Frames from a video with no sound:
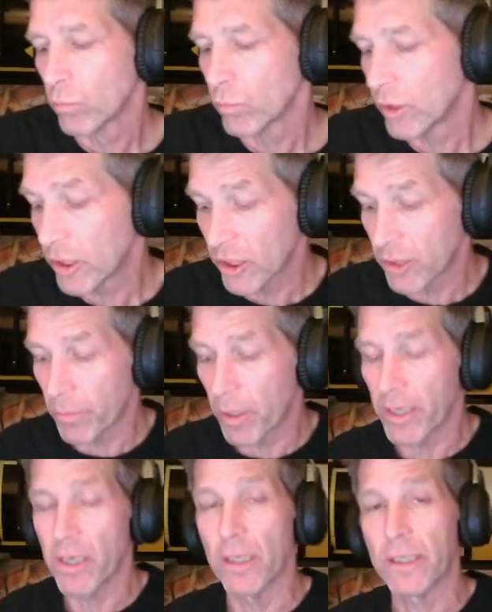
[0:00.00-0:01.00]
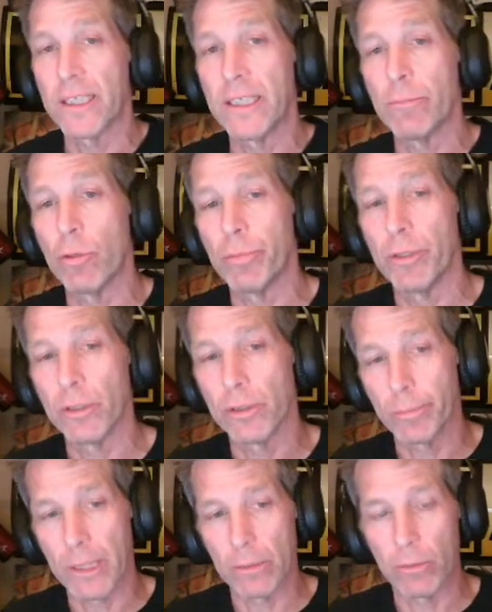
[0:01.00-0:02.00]
this is my chemo pills,
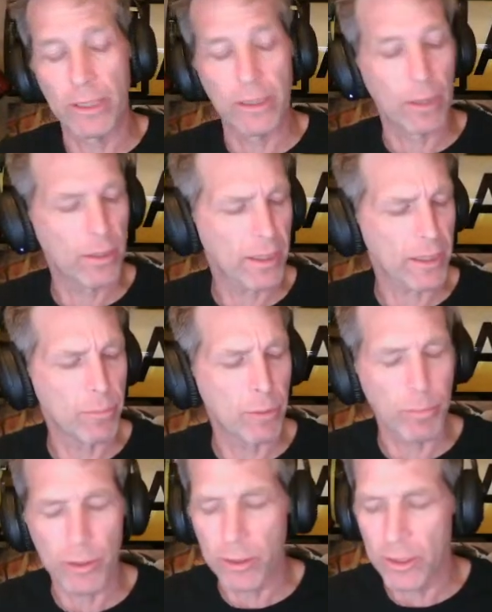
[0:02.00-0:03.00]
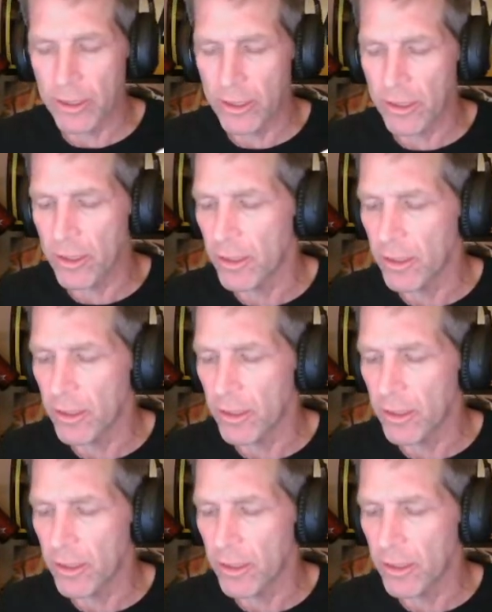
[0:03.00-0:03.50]
by the way, or not chemo pills. This is